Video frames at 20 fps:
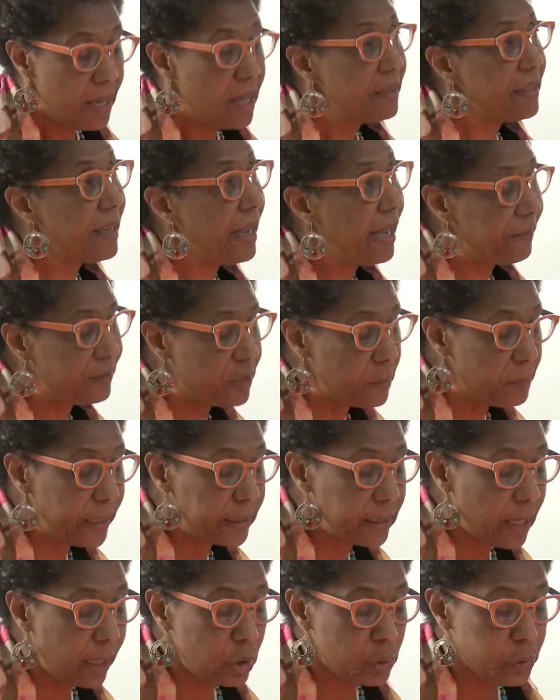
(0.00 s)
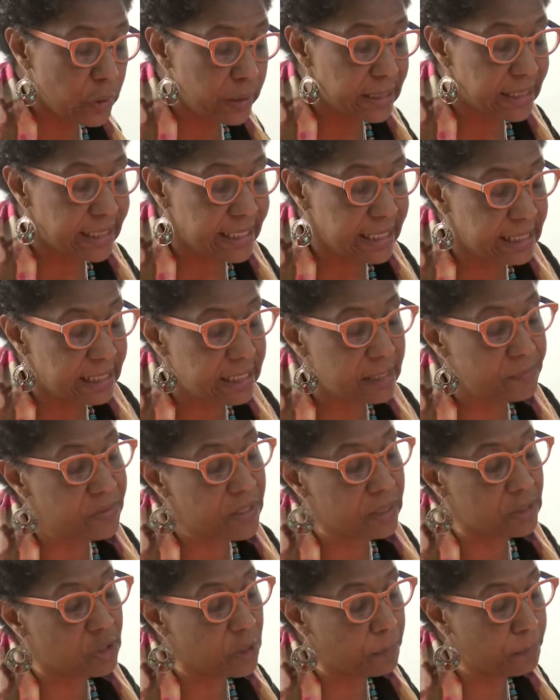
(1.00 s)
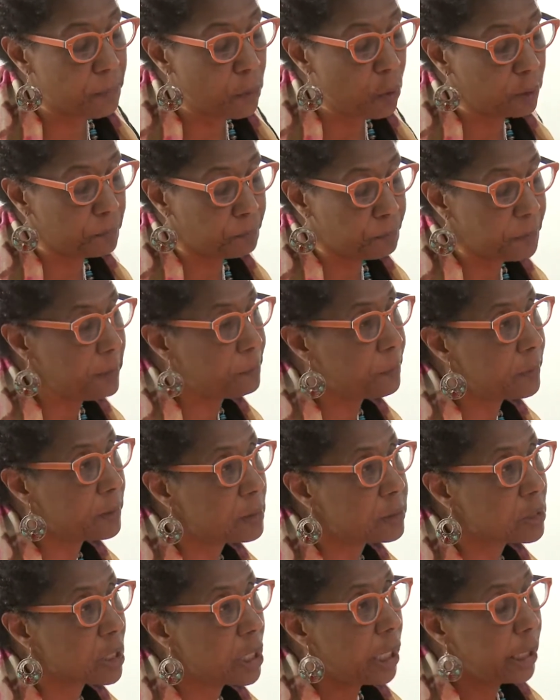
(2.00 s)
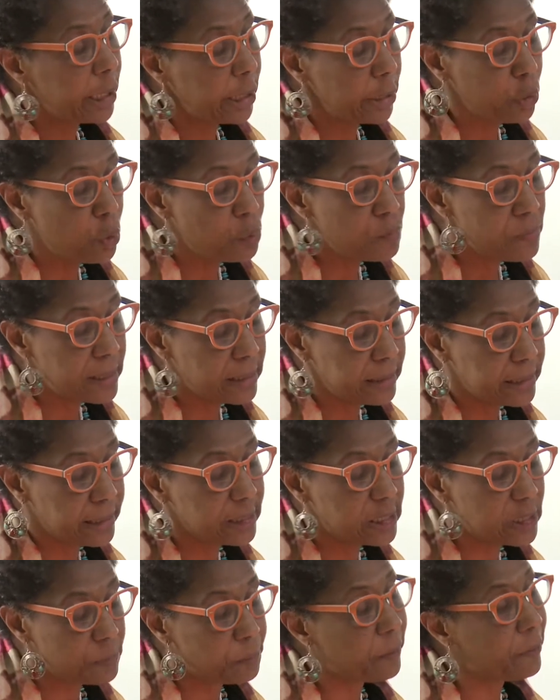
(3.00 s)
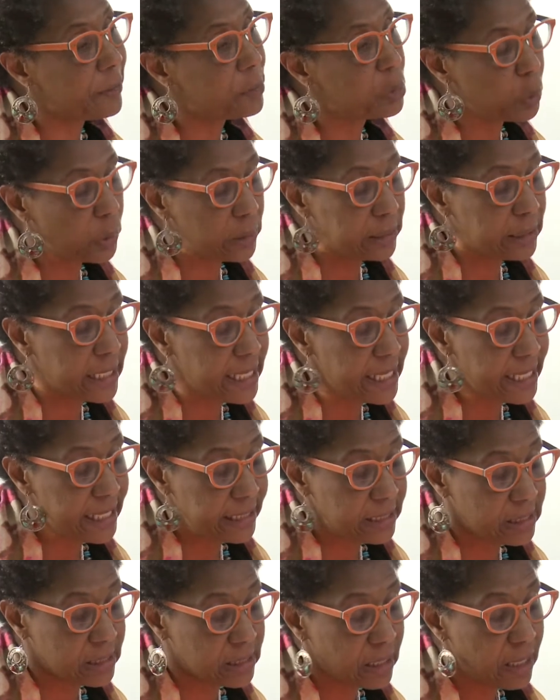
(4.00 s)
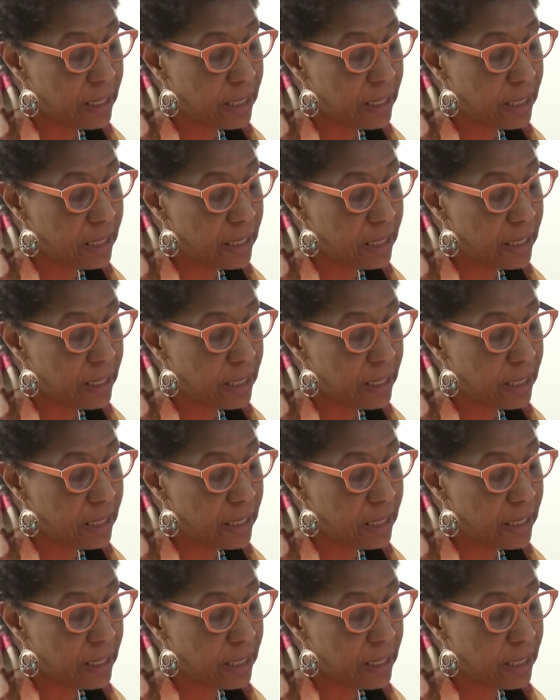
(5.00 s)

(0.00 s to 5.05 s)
There have to be cultural systems that support people's human and spiritual needs